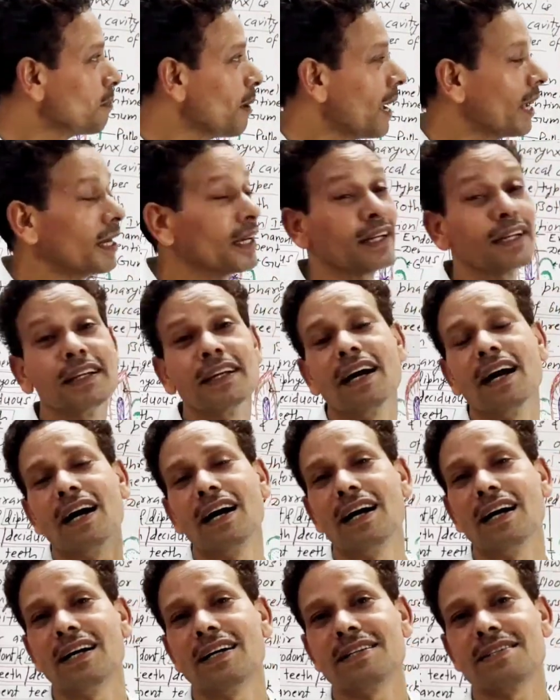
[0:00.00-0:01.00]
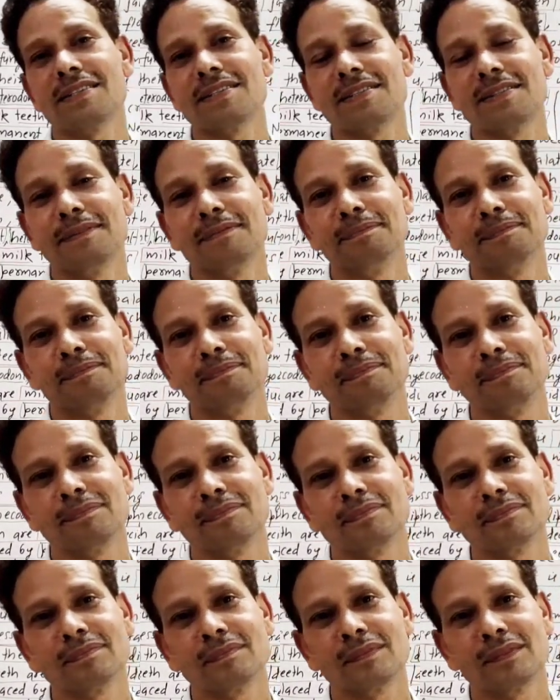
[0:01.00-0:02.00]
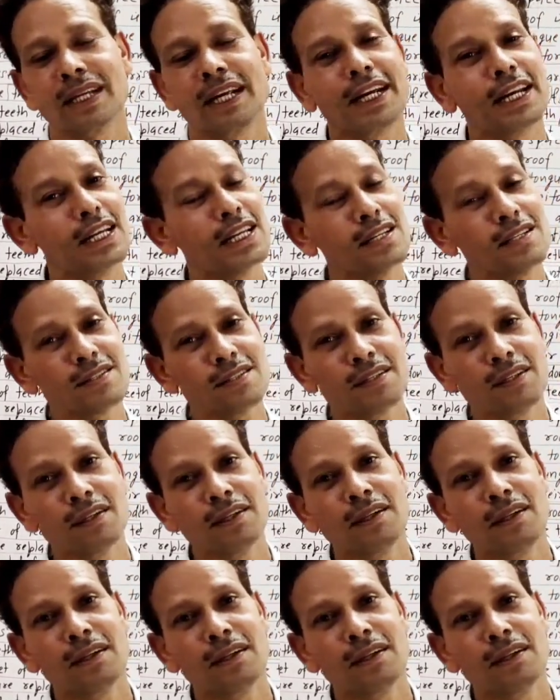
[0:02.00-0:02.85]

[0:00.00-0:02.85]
pancreas, it is